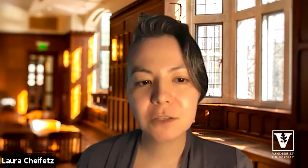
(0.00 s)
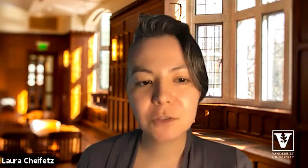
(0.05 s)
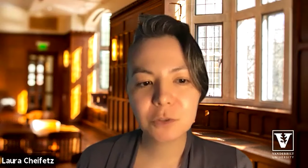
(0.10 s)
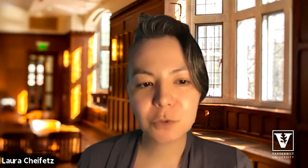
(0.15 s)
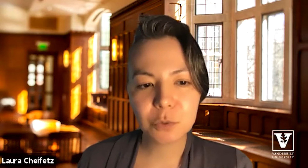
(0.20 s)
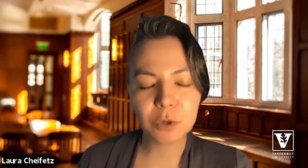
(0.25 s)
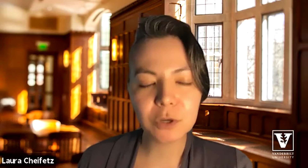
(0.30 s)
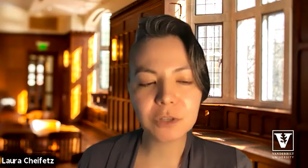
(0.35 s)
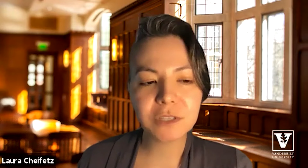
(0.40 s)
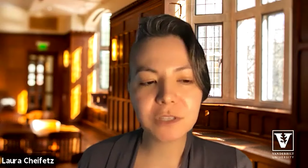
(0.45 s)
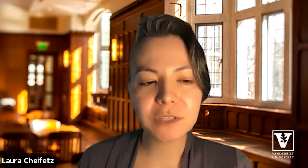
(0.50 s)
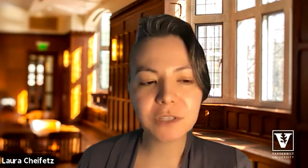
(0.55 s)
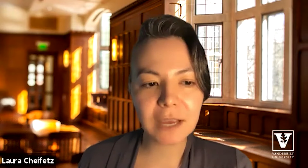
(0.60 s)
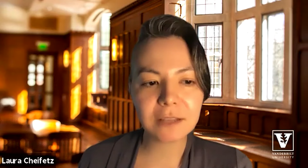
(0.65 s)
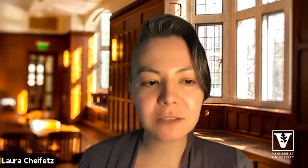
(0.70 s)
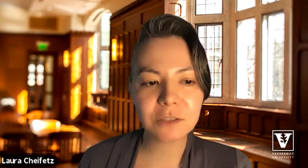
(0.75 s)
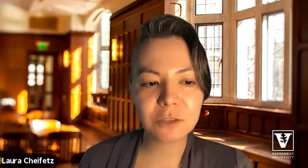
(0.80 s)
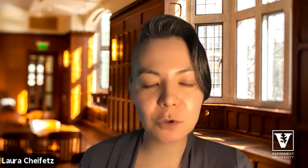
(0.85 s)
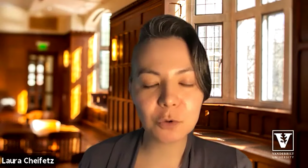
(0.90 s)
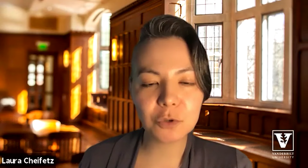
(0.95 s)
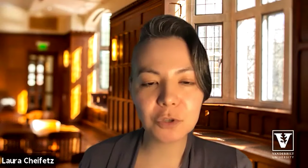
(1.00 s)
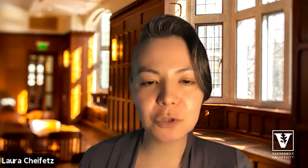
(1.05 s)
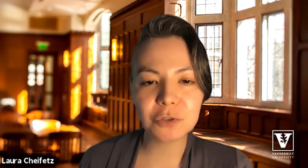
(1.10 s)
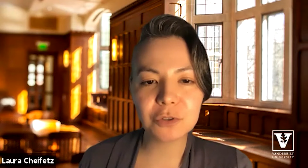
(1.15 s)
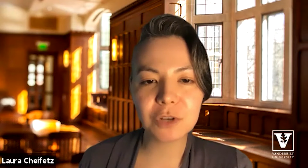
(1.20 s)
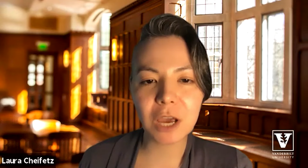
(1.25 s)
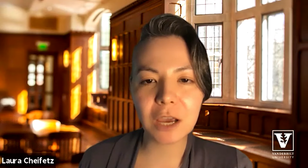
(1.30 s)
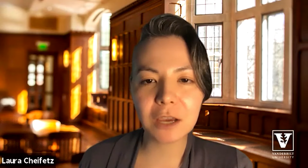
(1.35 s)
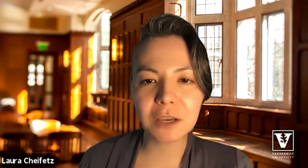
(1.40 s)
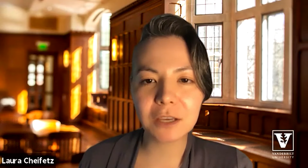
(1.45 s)
Towards that. So you're
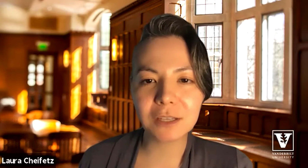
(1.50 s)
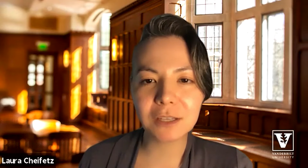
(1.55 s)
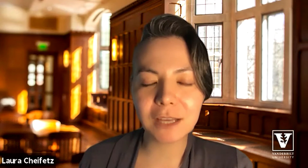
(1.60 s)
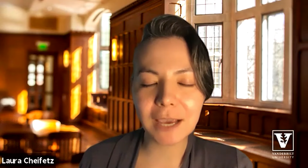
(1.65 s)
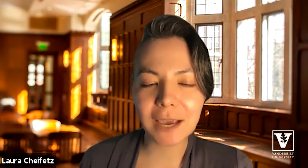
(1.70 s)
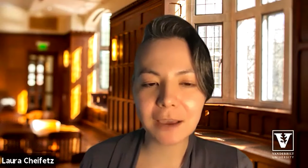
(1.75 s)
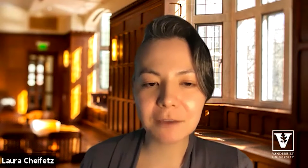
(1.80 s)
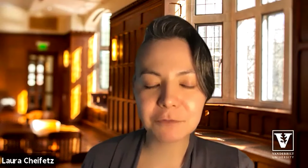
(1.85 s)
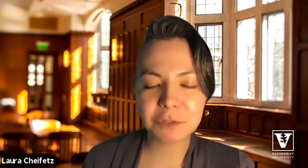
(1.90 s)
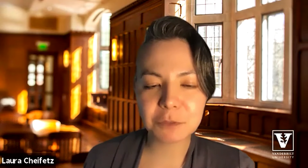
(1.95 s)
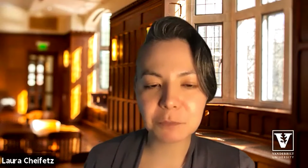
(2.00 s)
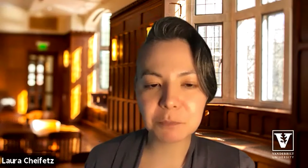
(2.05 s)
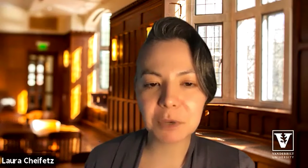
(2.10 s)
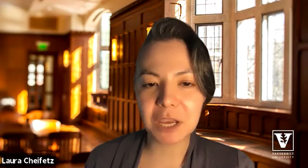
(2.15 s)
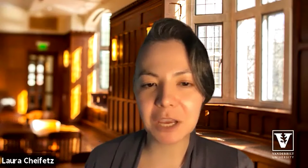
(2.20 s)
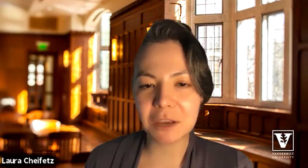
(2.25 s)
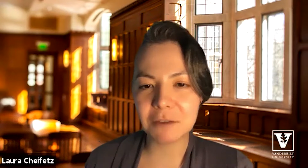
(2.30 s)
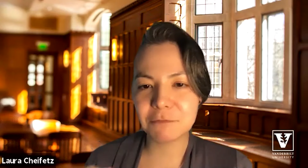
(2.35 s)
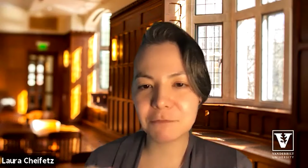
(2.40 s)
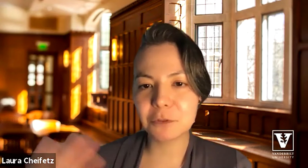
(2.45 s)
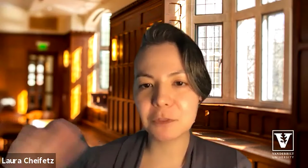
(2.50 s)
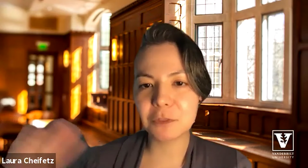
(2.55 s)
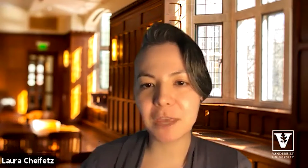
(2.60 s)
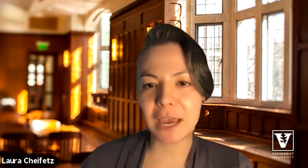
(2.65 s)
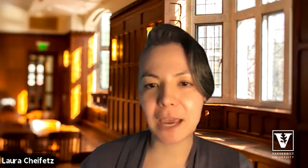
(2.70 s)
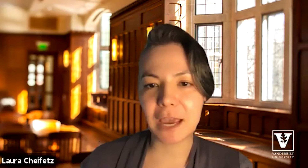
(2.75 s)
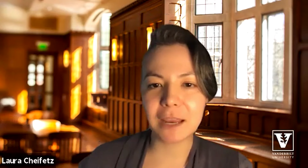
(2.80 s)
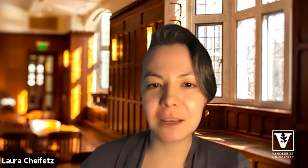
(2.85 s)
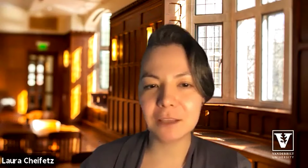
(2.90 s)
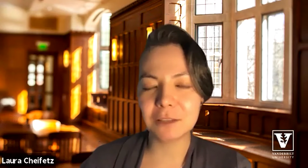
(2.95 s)
not going to have to pay for
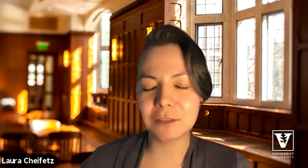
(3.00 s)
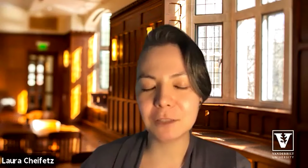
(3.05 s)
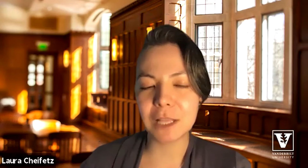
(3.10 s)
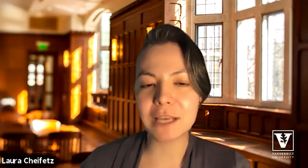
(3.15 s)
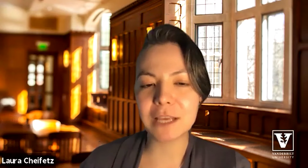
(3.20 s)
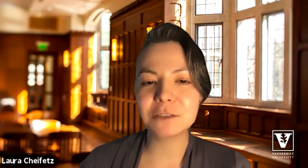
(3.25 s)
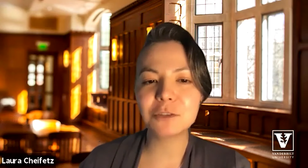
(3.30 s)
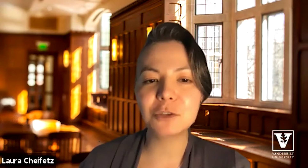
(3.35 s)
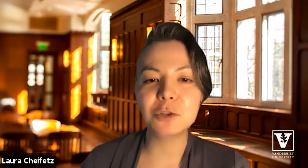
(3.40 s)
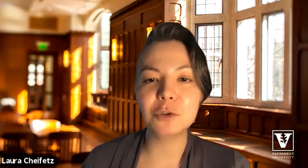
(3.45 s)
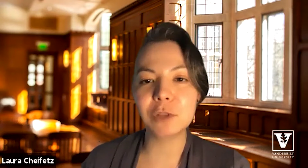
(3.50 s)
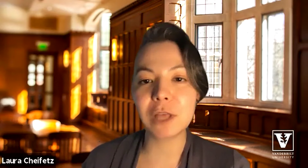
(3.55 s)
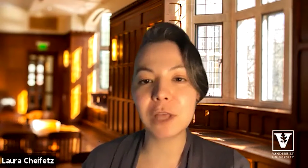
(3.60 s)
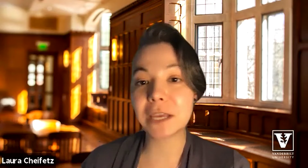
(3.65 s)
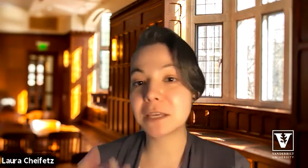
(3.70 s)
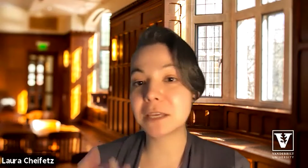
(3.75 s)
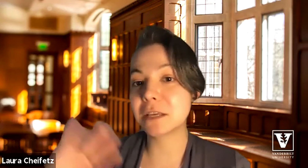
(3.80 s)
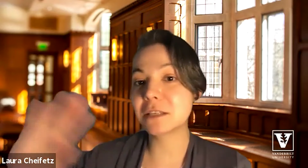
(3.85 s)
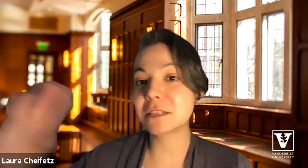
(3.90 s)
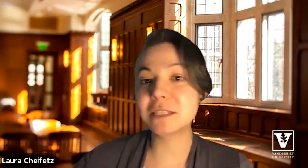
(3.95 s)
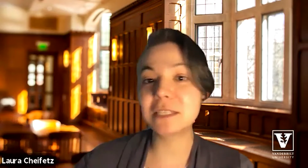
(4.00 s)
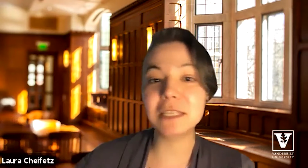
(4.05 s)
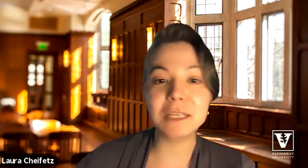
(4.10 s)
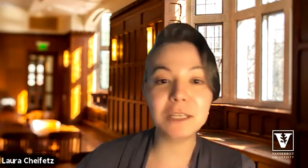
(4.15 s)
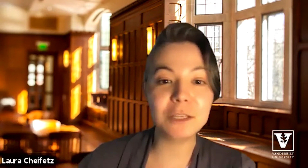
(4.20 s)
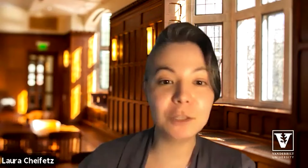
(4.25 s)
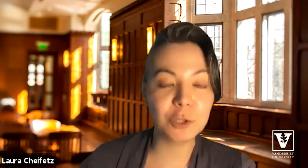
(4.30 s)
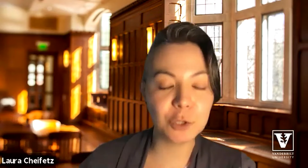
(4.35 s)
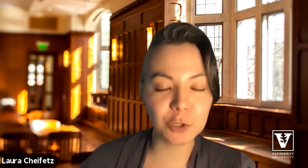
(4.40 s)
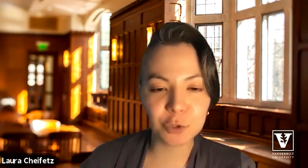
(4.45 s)
that unless you like
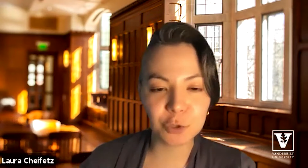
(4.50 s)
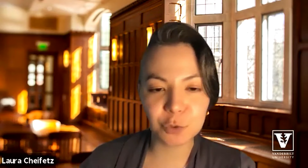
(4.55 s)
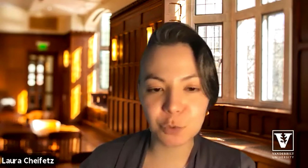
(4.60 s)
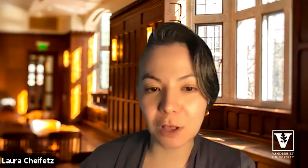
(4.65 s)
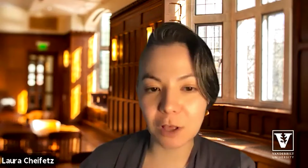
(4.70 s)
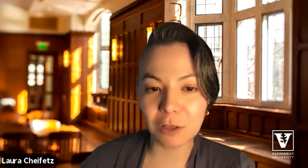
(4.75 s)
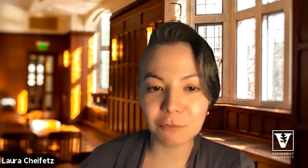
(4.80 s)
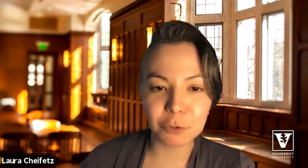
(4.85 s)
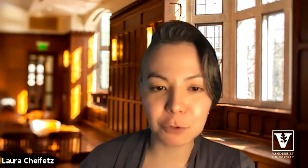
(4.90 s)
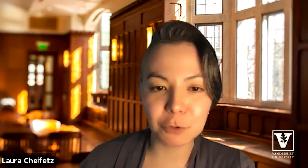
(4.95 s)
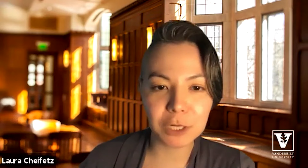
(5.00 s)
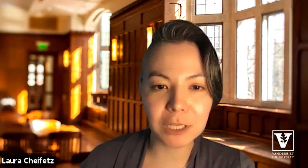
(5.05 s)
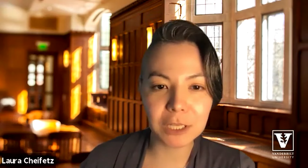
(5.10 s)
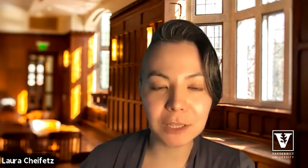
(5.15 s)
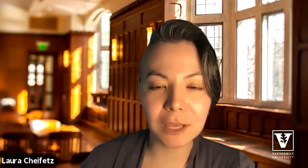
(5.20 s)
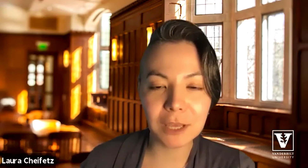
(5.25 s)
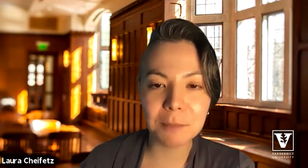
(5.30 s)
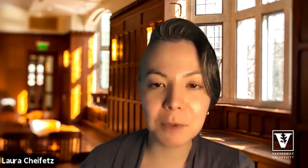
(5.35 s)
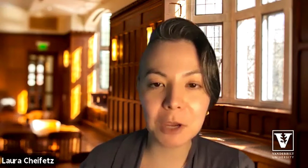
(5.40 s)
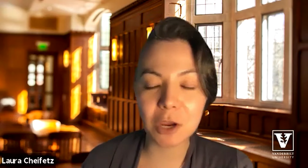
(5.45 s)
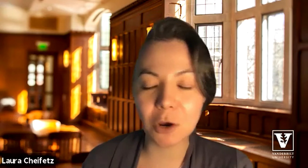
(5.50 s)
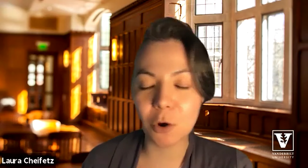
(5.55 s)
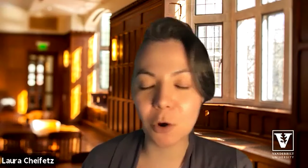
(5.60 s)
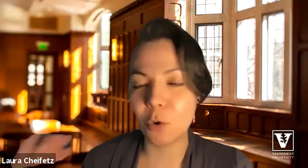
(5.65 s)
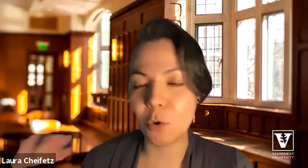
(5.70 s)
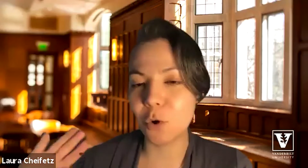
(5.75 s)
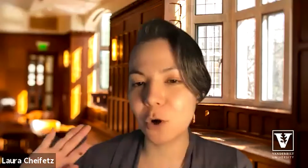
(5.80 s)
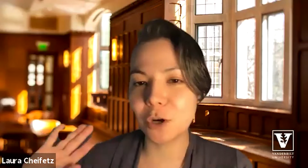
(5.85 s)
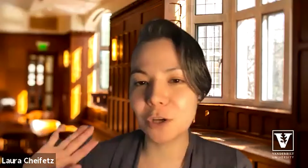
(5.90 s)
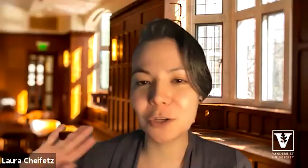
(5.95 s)
exceed your 12 credit limit
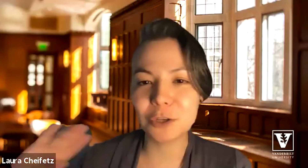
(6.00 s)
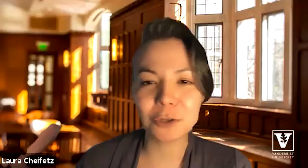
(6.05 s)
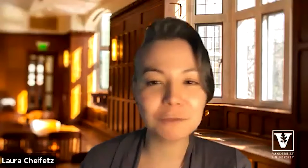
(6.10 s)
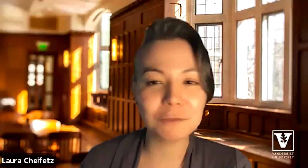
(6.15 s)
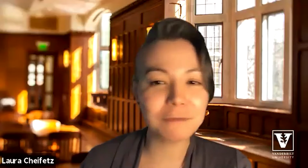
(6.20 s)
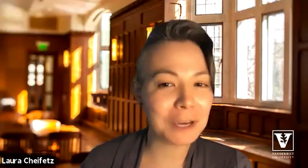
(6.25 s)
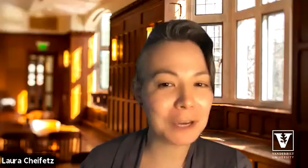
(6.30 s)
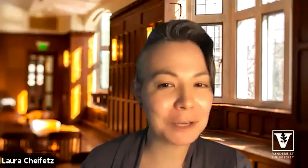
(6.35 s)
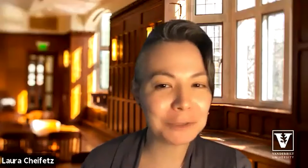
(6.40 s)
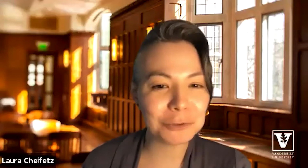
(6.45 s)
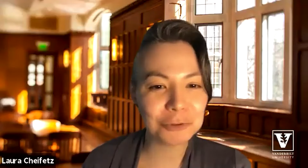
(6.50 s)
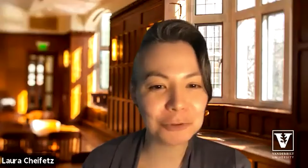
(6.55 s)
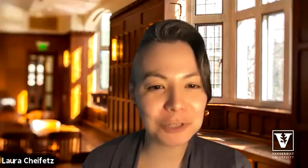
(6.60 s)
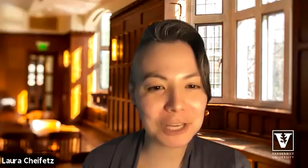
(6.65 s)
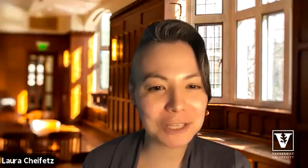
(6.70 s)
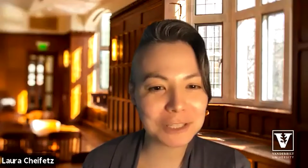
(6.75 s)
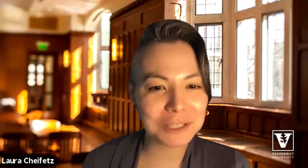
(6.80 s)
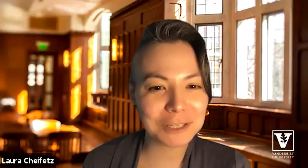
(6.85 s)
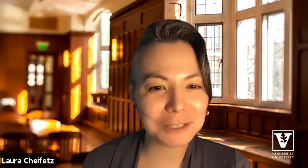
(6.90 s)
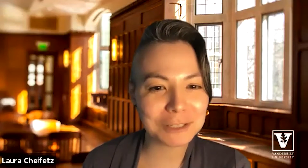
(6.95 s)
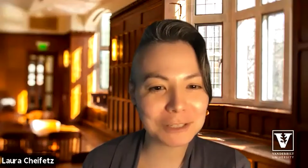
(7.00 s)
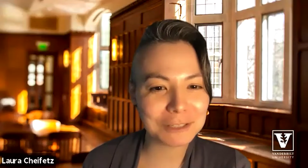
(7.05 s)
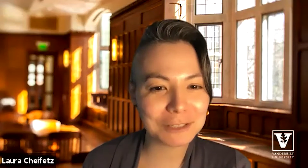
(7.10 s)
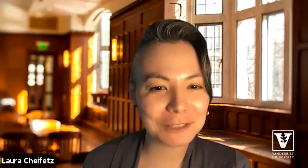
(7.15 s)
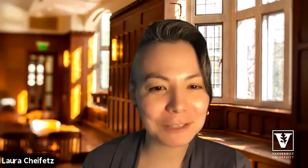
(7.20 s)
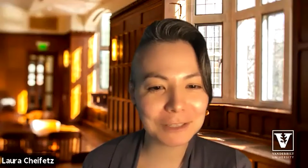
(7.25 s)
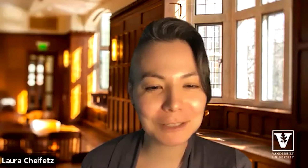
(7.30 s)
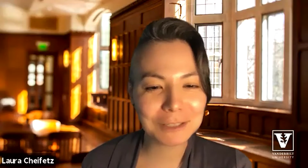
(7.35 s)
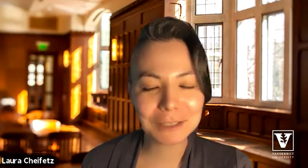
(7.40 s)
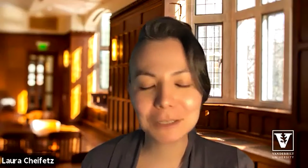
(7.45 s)
or your advisor doesn't
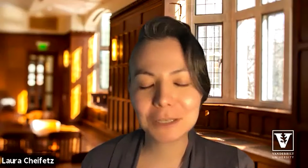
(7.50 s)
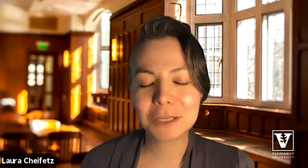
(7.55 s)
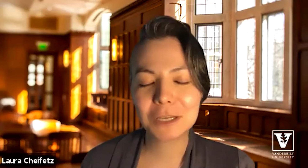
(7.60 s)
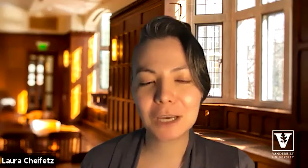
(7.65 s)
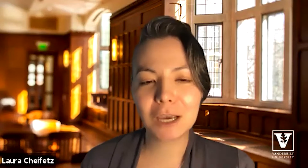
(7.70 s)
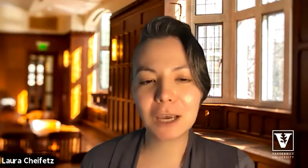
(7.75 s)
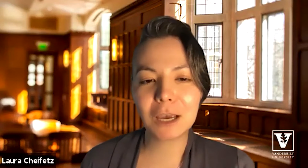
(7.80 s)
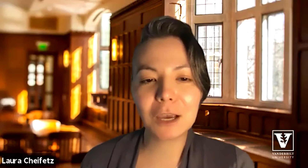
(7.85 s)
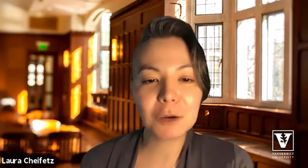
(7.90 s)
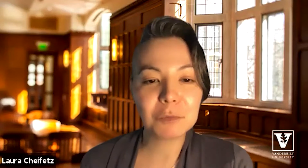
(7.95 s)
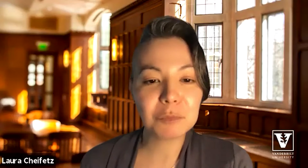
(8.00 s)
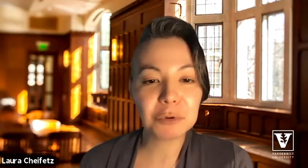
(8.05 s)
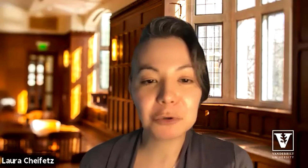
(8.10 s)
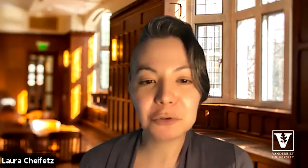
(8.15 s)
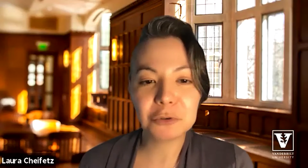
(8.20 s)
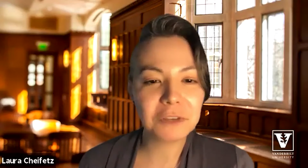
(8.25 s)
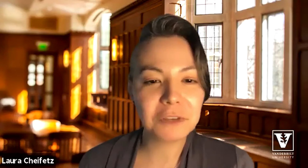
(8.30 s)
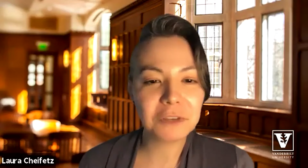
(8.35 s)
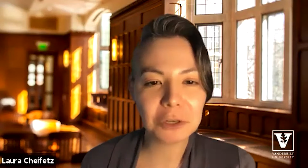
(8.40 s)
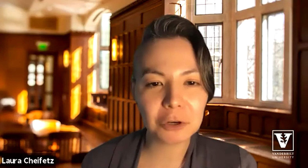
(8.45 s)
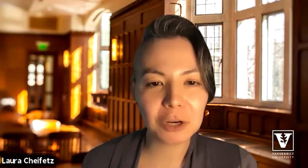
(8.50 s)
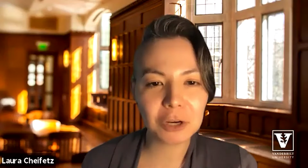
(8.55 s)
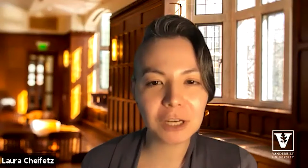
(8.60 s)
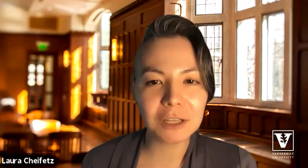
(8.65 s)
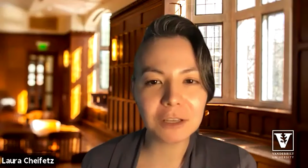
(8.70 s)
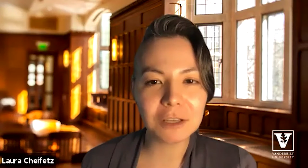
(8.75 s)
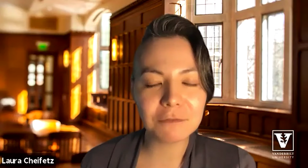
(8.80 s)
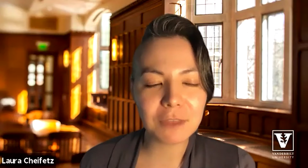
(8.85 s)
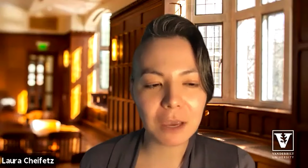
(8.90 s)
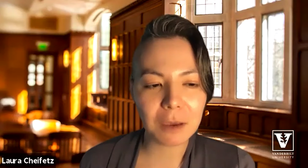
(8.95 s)
approve it or
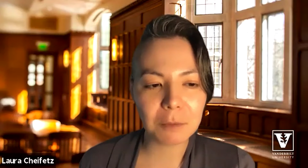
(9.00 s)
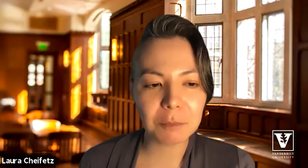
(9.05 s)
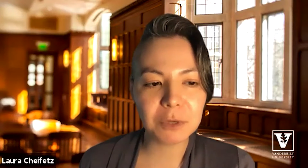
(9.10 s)
any of that.